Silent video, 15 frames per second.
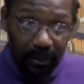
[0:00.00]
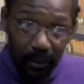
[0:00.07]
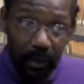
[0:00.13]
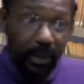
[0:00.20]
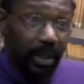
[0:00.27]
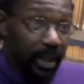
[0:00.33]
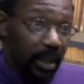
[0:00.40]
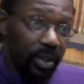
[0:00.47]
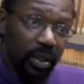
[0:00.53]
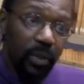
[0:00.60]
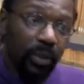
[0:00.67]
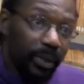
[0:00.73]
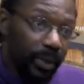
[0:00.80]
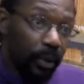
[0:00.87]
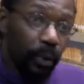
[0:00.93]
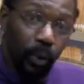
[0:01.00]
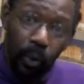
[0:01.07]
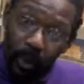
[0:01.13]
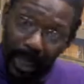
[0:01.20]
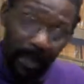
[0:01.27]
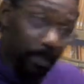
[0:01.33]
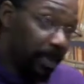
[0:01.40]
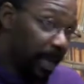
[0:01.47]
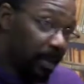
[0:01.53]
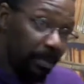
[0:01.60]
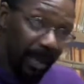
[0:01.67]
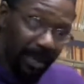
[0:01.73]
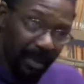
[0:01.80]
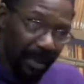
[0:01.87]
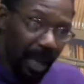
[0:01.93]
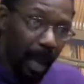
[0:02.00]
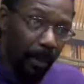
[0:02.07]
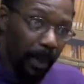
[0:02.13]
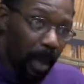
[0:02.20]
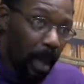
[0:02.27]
fourth mm. edition was a great big misstep.